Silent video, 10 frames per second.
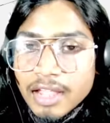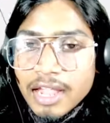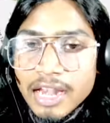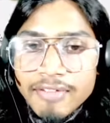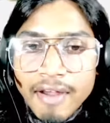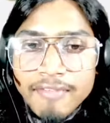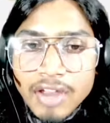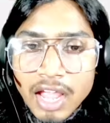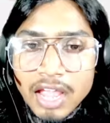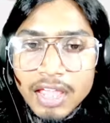And if I
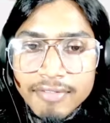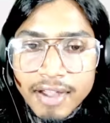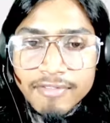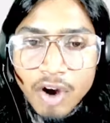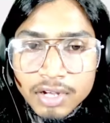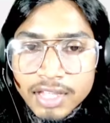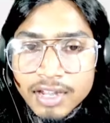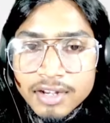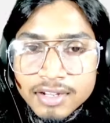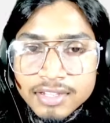have not
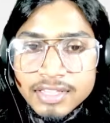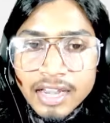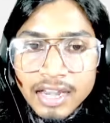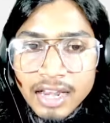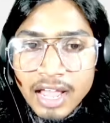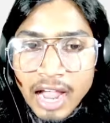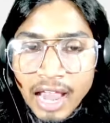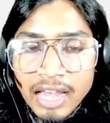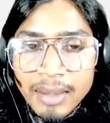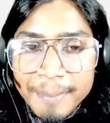taken, then
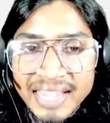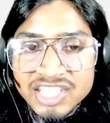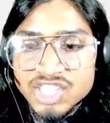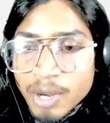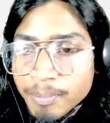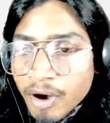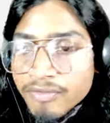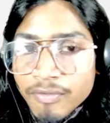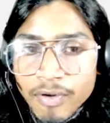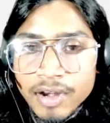I'll make the jump
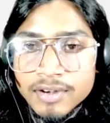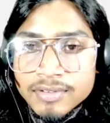of 1.